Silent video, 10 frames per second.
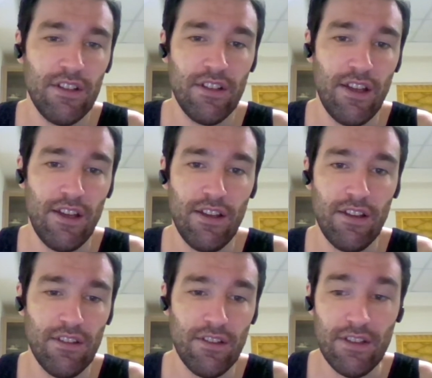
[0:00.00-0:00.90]

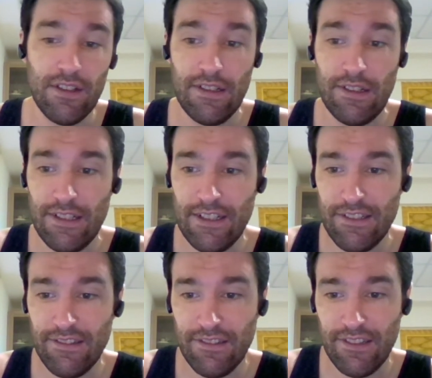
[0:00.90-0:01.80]
And
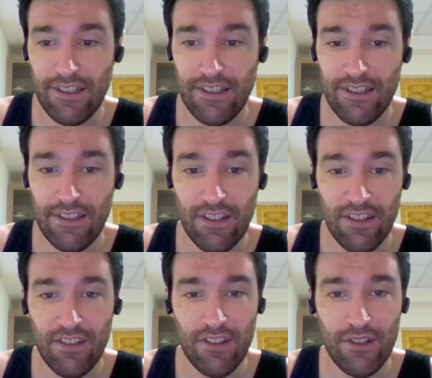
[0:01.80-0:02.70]

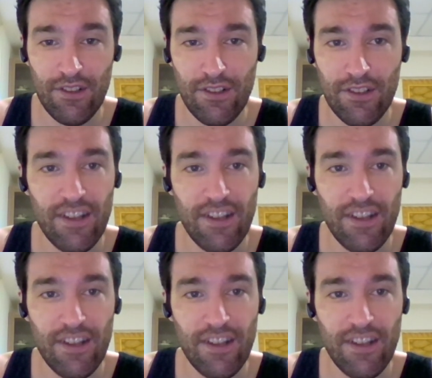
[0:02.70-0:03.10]
until